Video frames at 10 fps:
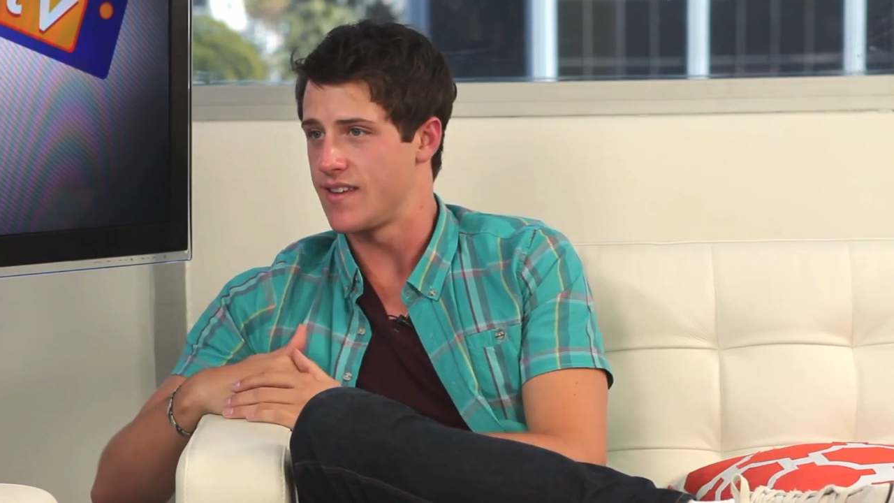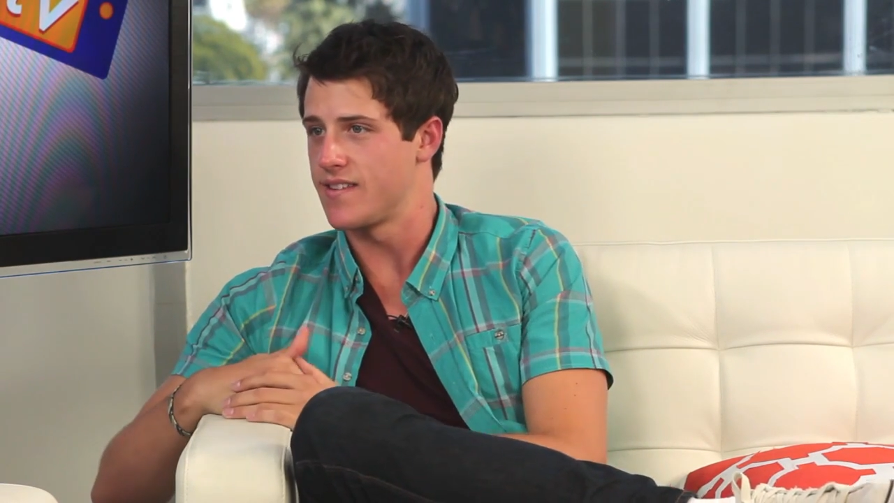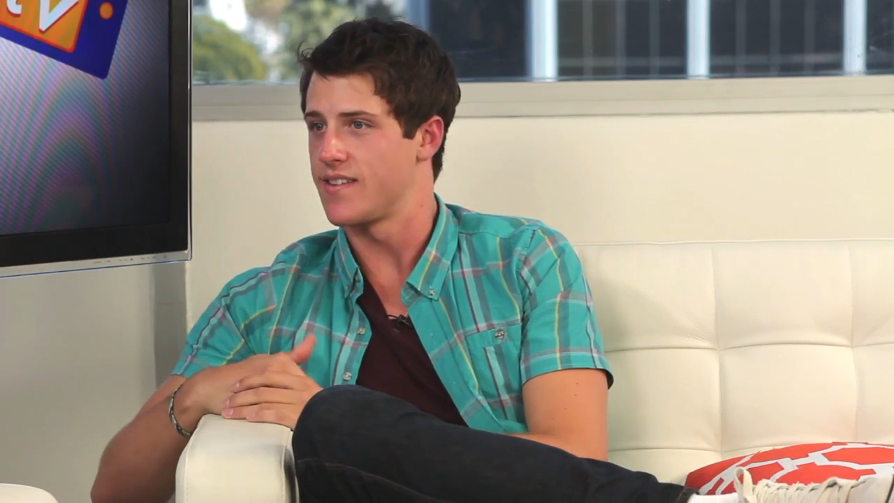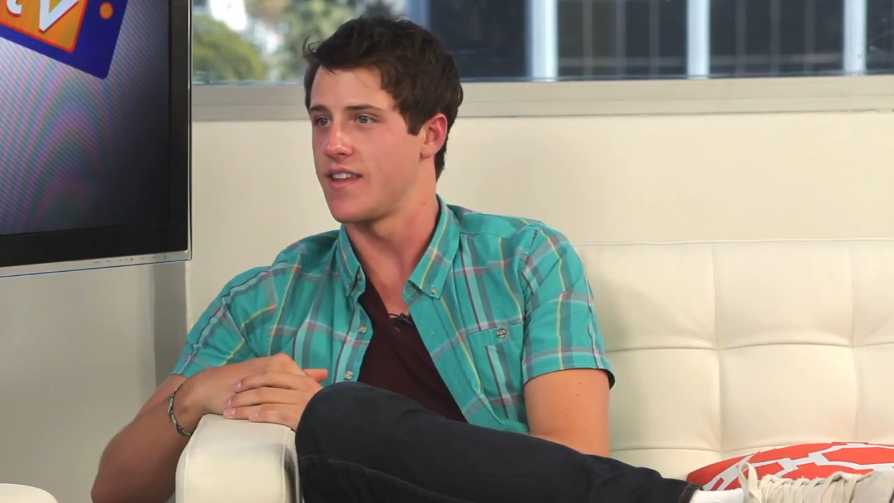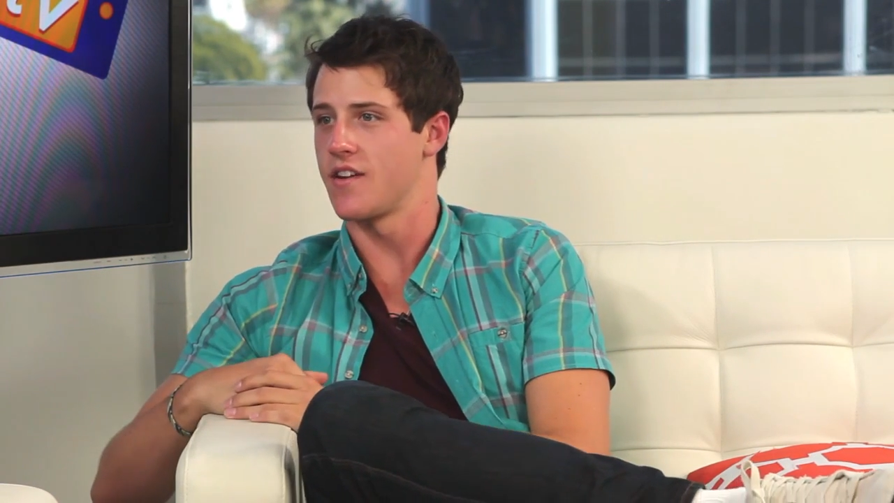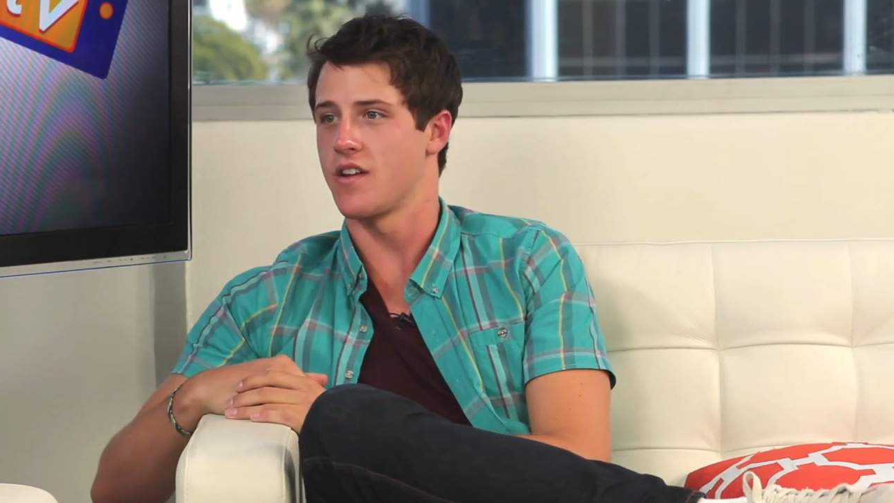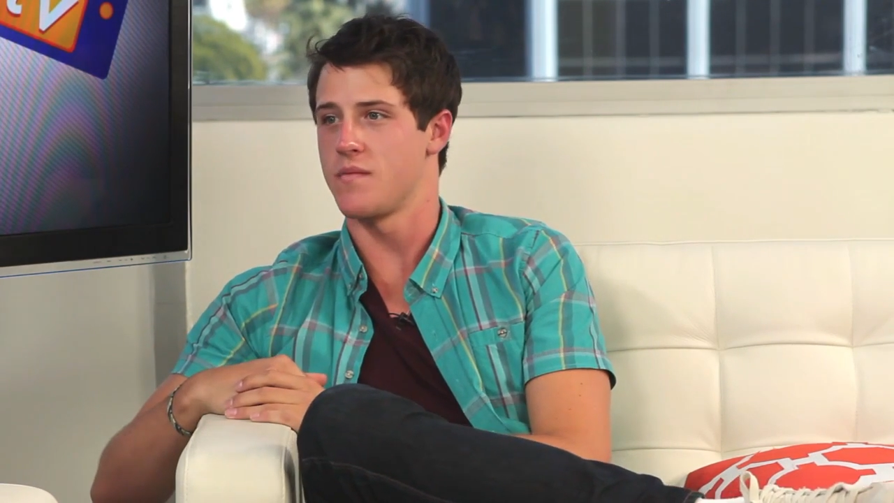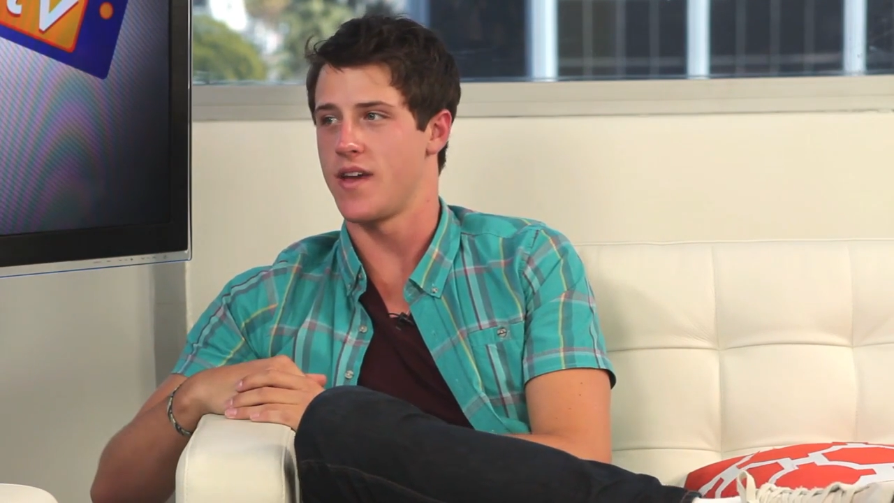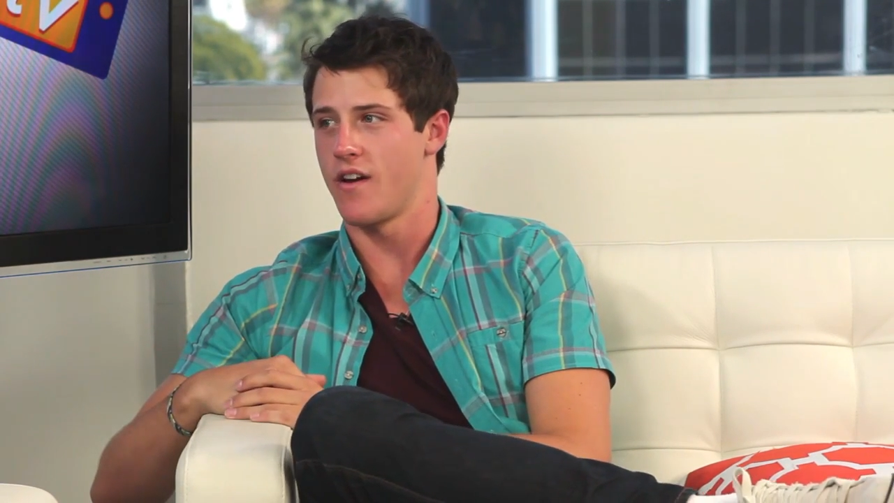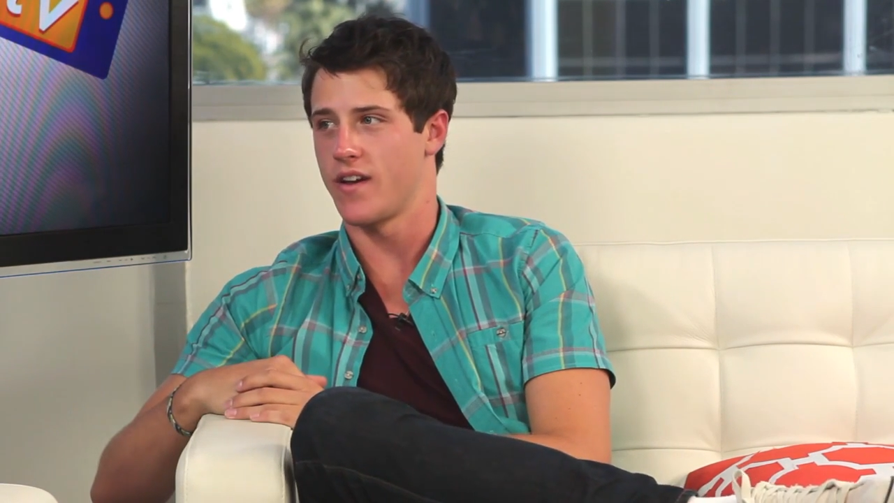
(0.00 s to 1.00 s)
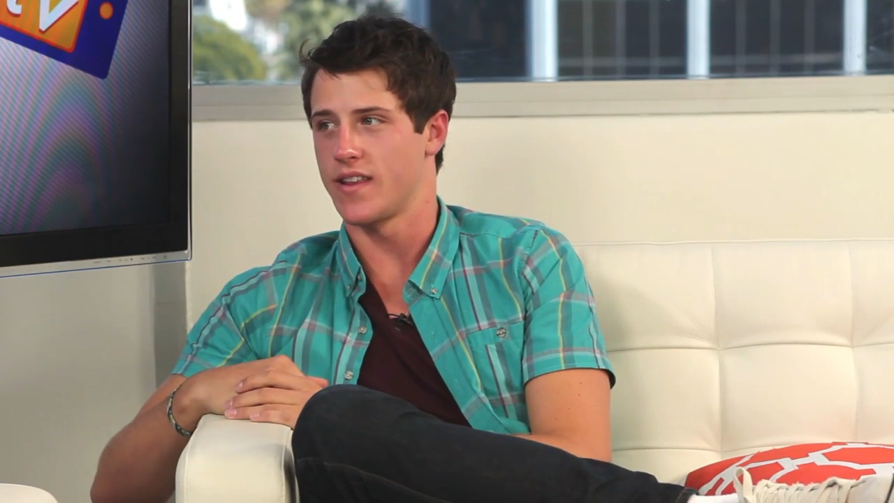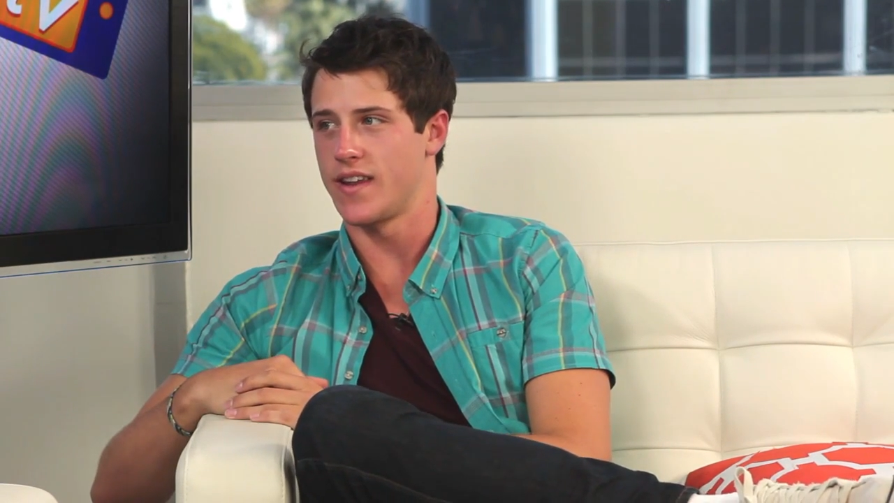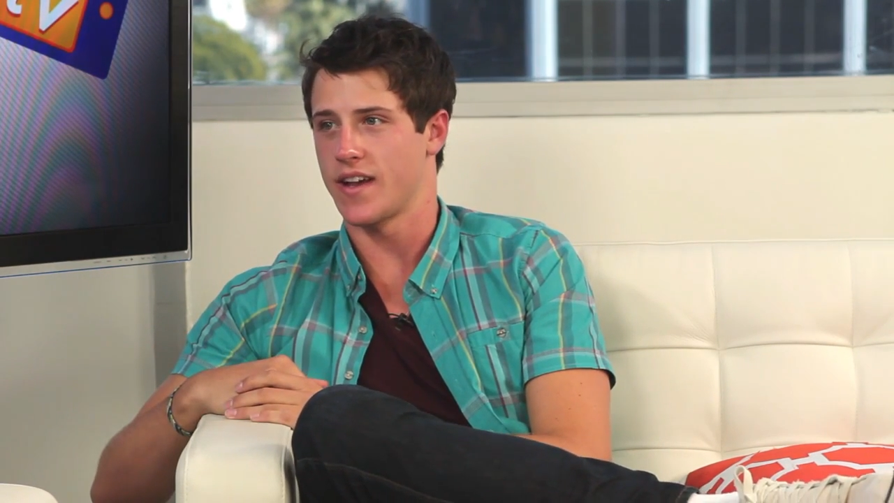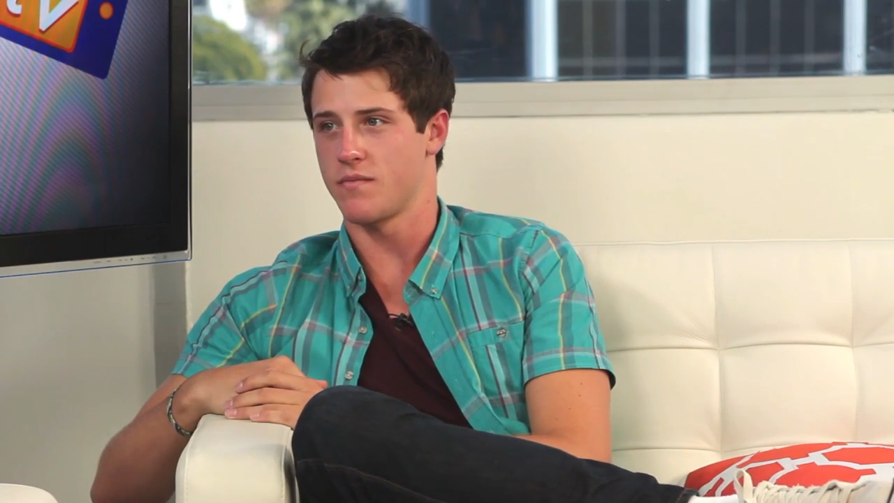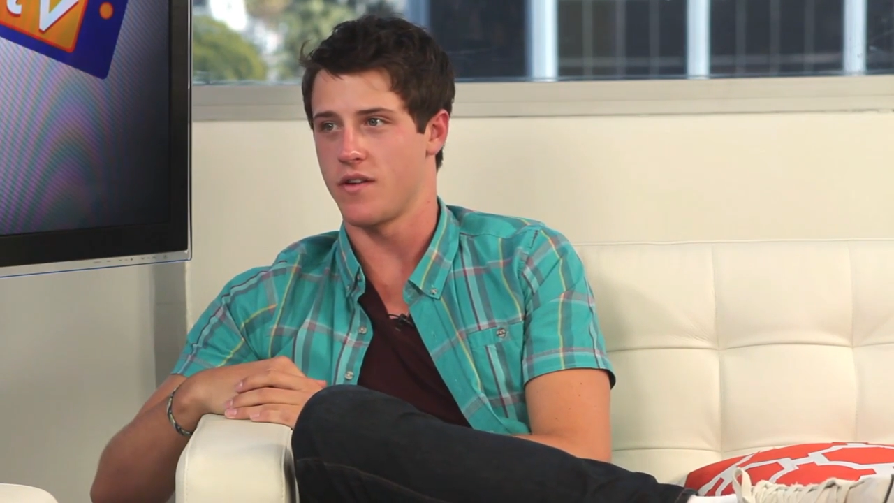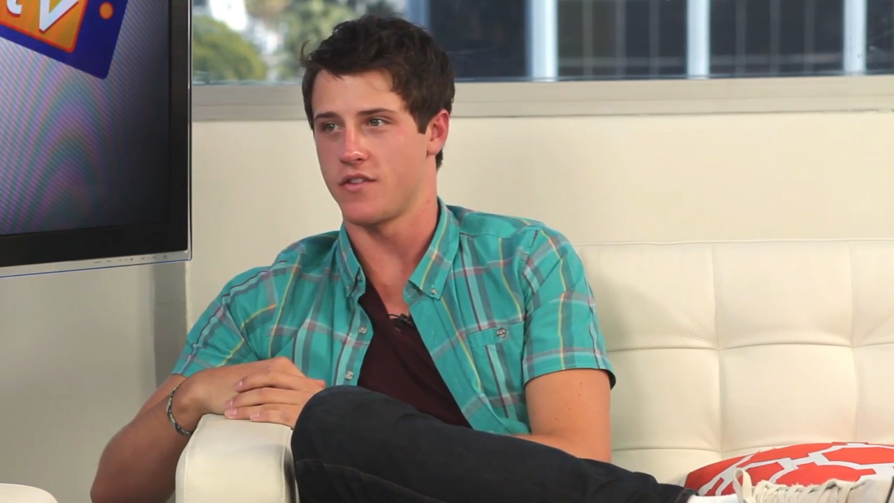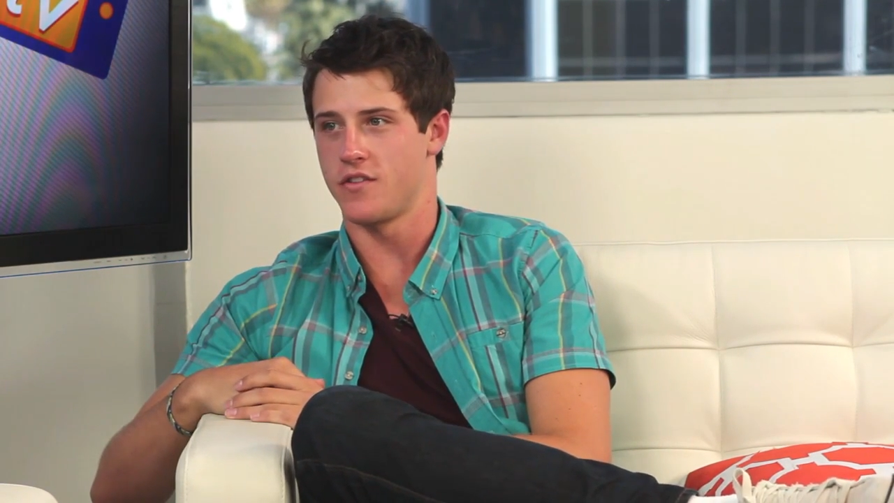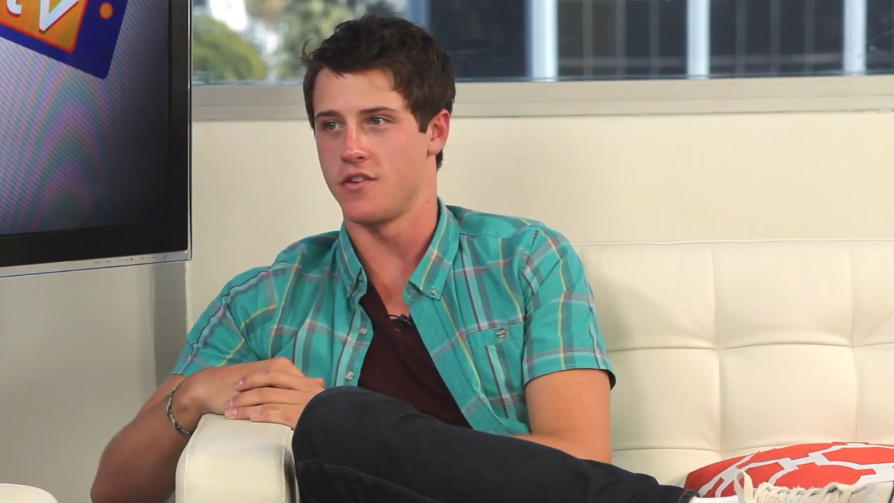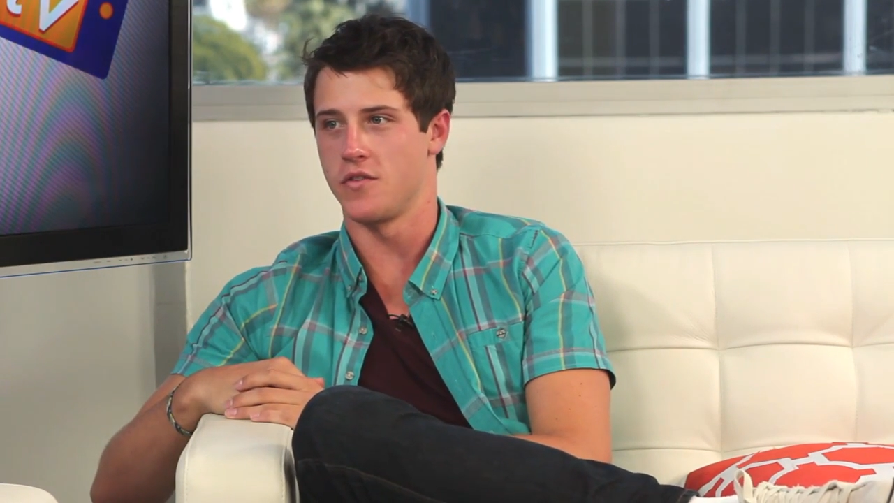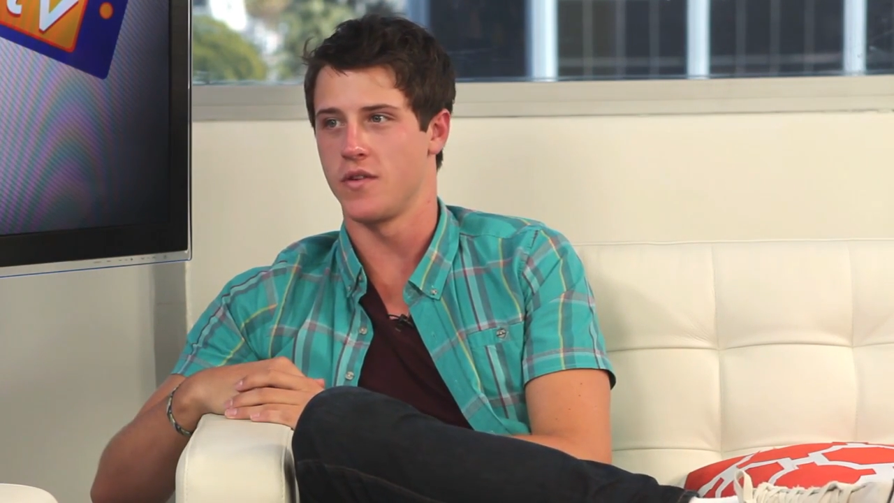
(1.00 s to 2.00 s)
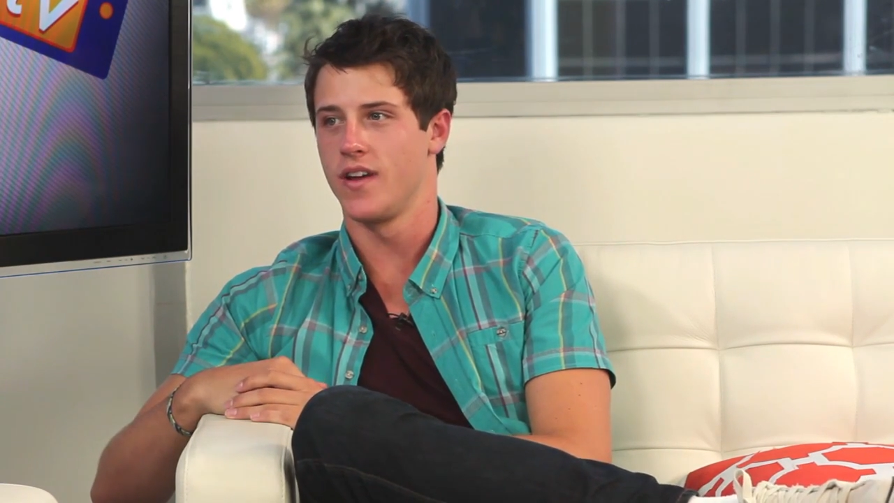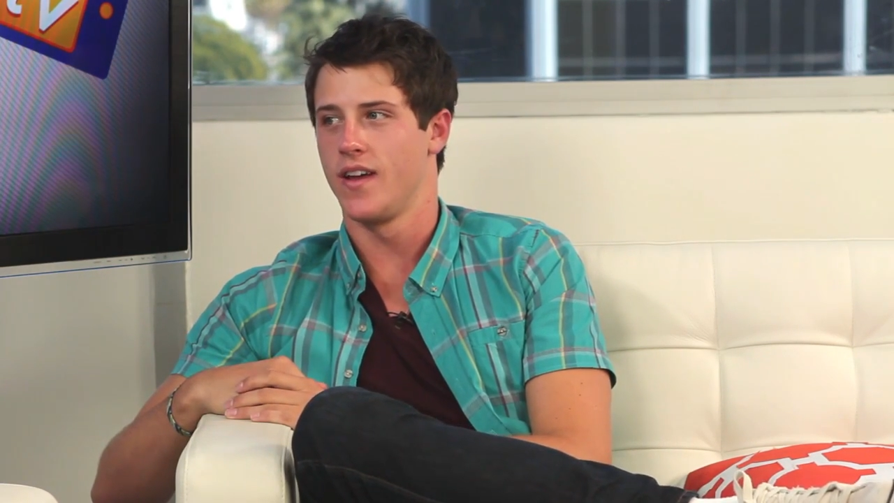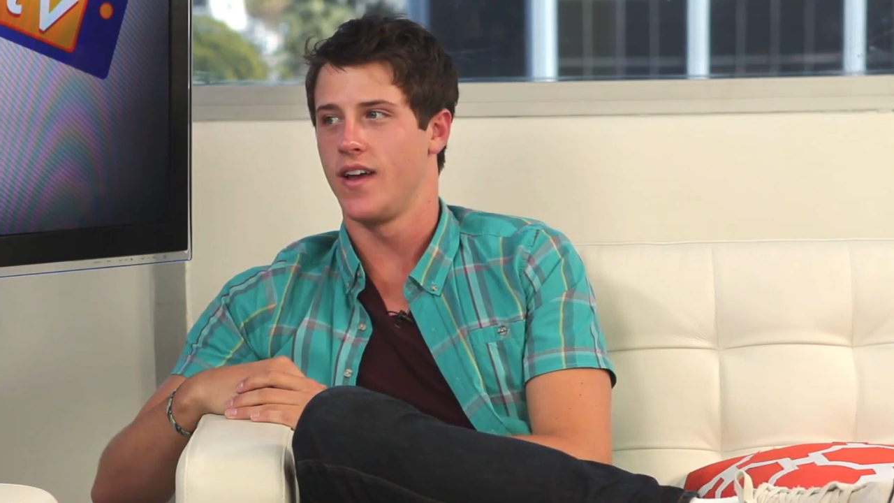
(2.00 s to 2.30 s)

season that are gonna be airing in the next month or two.